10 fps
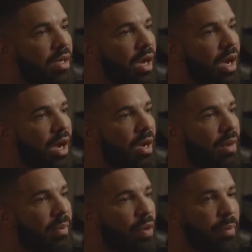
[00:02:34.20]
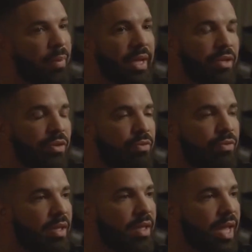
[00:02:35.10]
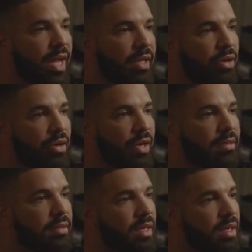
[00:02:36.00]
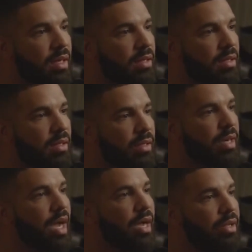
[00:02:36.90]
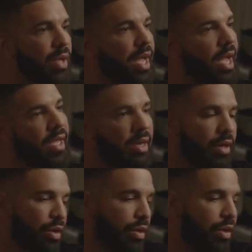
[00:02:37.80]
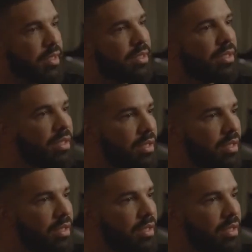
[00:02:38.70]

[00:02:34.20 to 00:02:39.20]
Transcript: uh, or making you feel like you're not uh, you're not you can't get in on this.